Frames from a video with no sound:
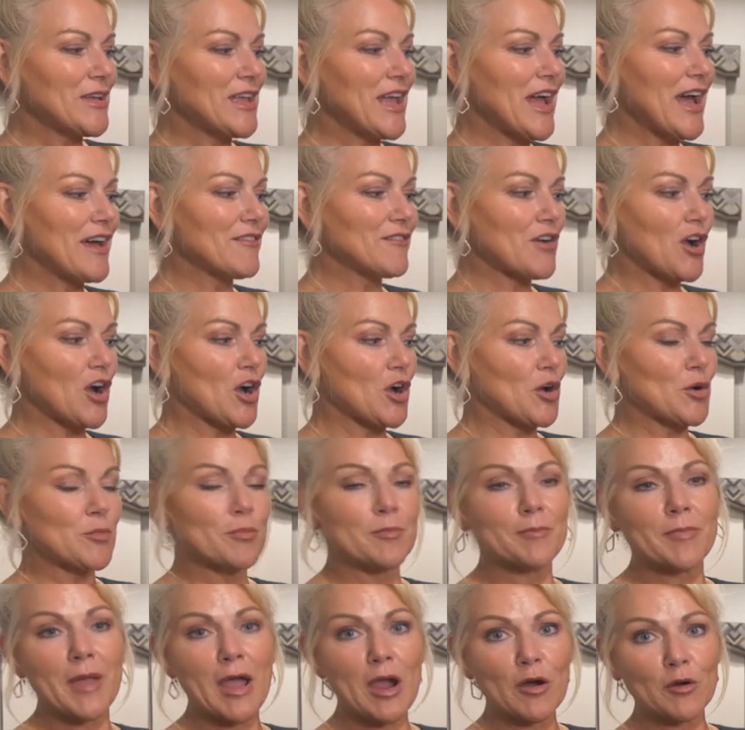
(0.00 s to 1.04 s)
we have our
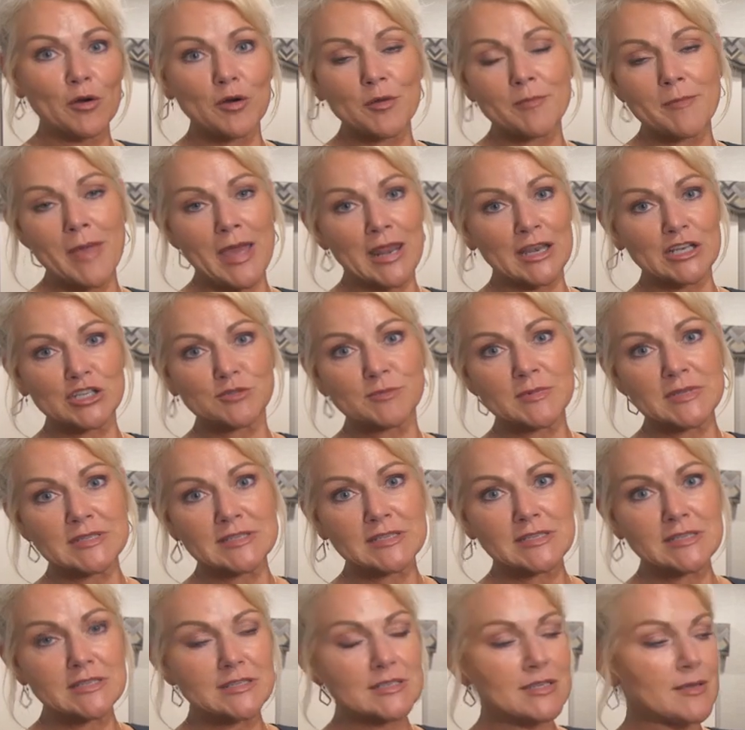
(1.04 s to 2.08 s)
power management
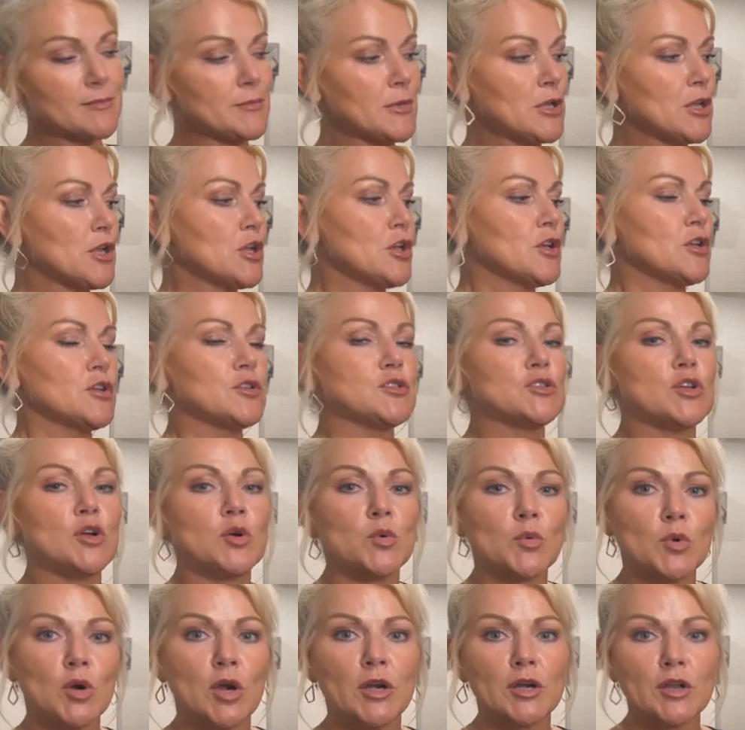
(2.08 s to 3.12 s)
system.
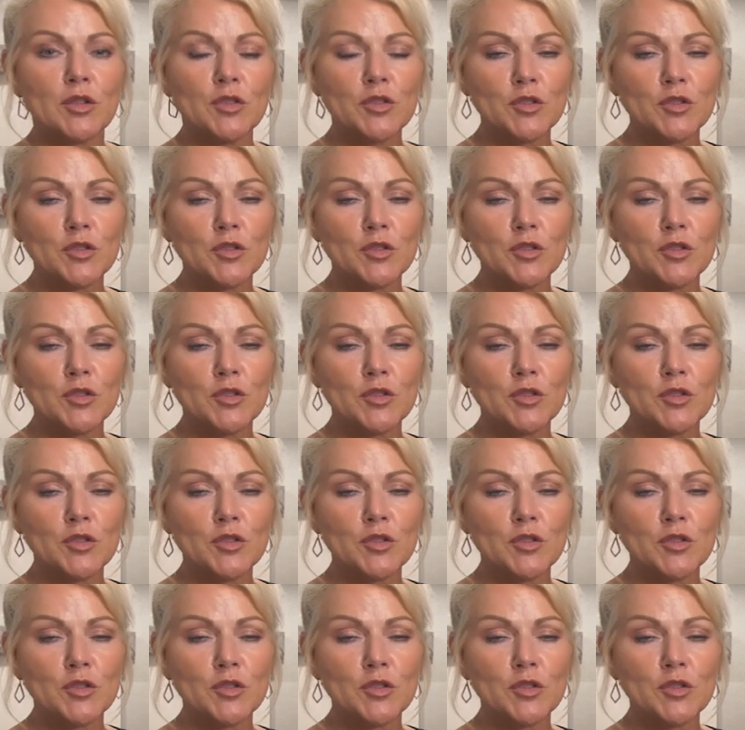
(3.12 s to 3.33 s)
So we're on a